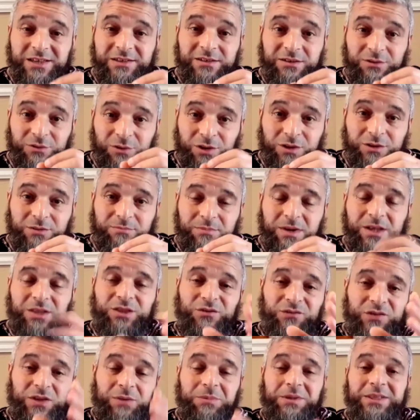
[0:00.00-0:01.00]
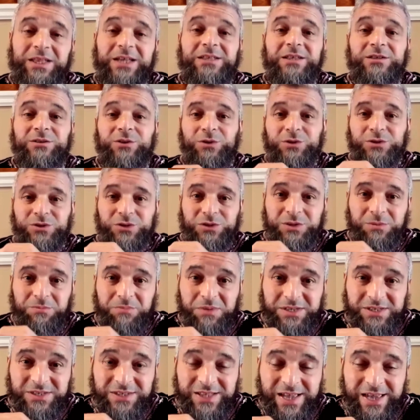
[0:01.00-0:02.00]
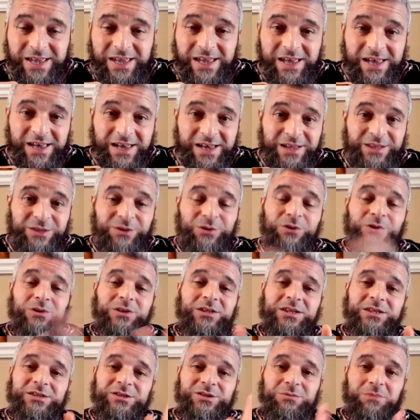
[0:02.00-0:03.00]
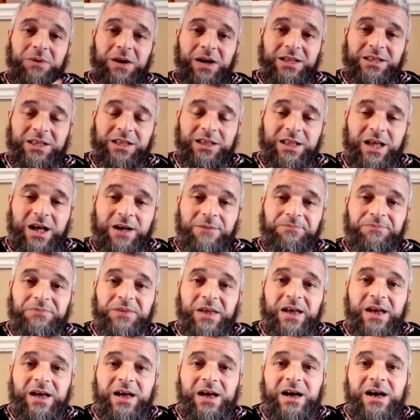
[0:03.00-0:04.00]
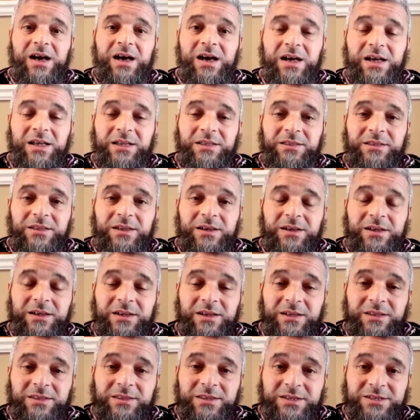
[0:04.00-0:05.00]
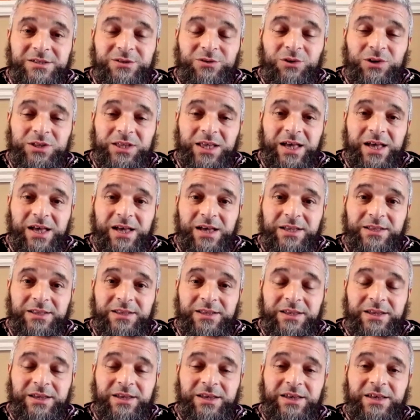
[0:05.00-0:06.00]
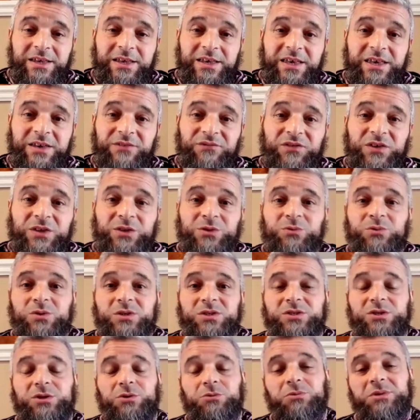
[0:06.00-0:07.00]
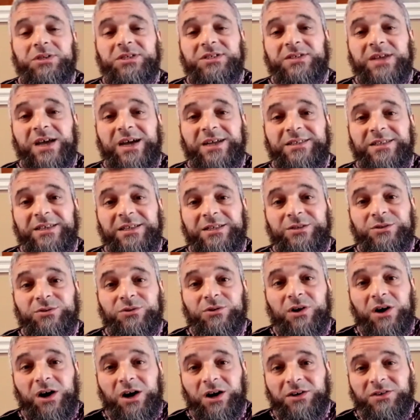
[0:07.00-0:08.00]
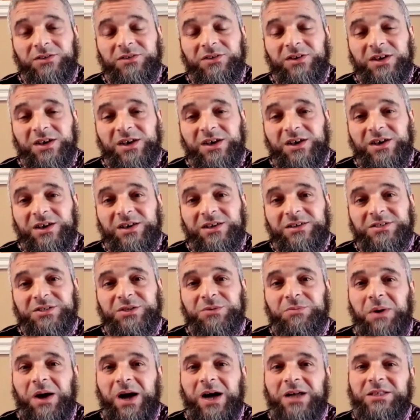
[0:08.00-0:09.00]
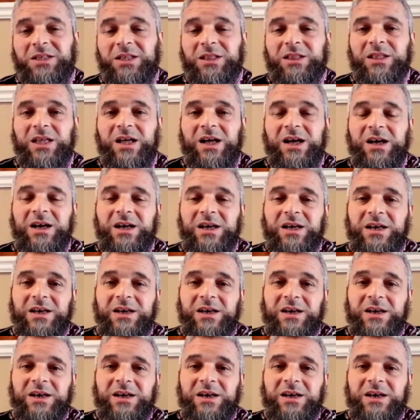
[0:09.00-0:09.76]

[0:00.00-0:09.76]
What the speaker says: day in the whole month of Ramadan, and also the best day in the whole year, subhanAllah. And this Quran, if it was to reside in your heart, subhanAllah,